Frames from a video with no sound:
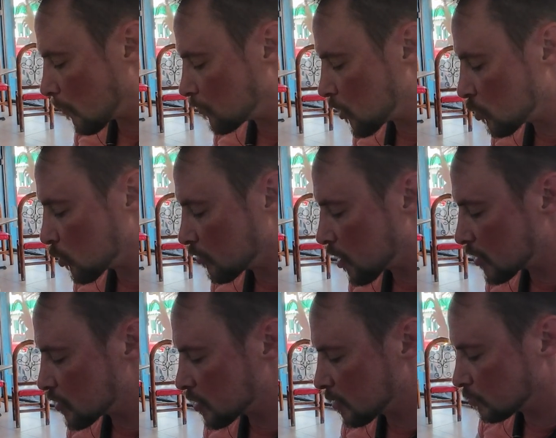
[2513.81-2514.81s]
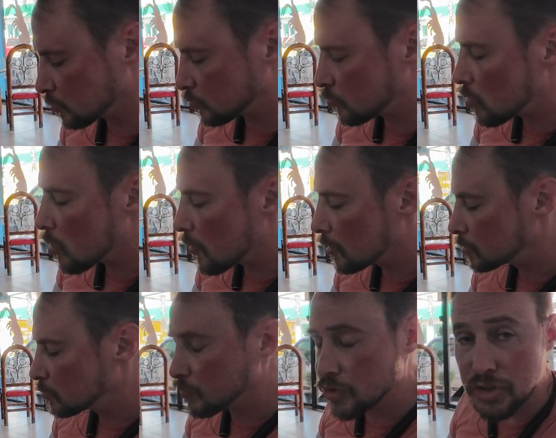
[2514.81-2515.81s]
And then we've got some
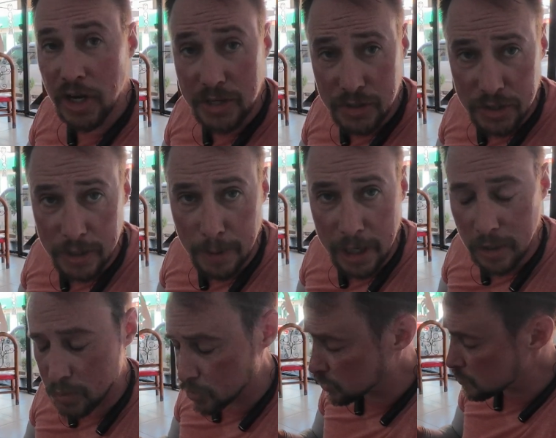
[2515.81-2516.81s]
diced tomatoes